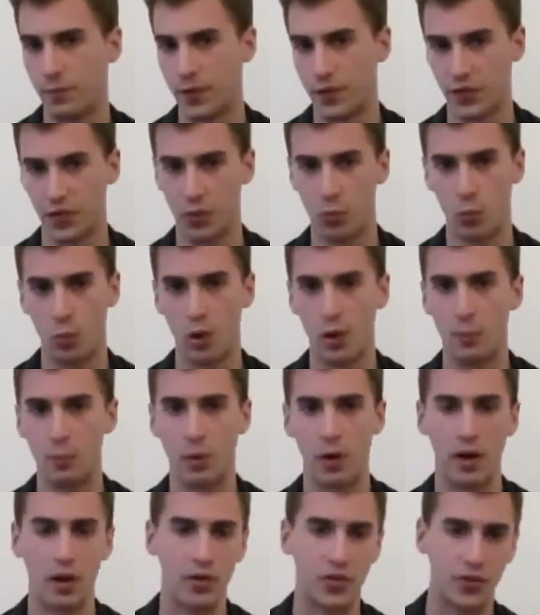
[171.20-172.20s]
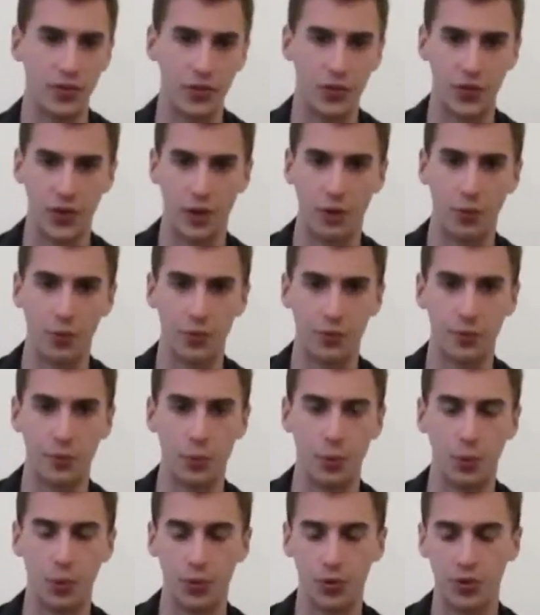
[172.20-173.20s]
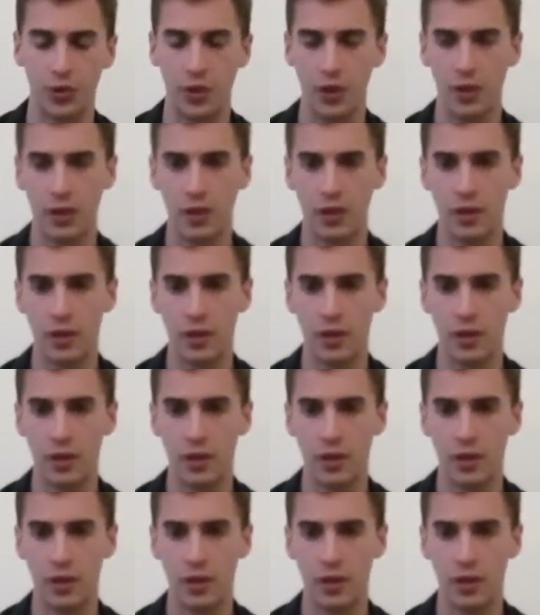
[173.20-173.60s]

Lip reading: things like WordPress and Salesforce.